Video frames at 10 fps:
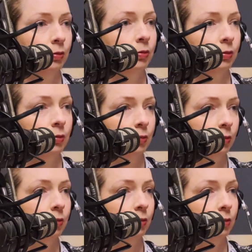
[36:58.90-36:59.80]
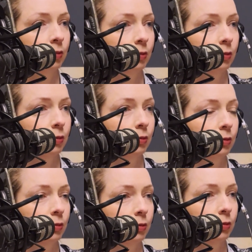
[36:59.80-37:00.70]

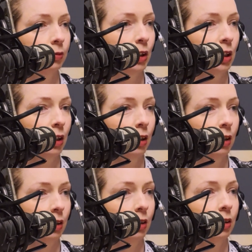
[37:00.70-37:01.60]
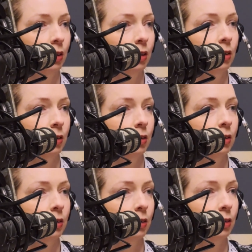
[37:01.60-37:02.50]

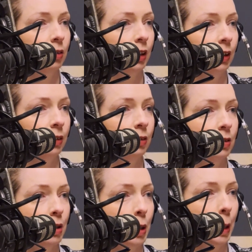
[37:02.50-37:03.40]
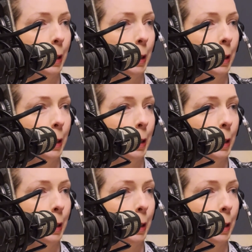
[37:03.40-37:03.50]
This person isn't speaking.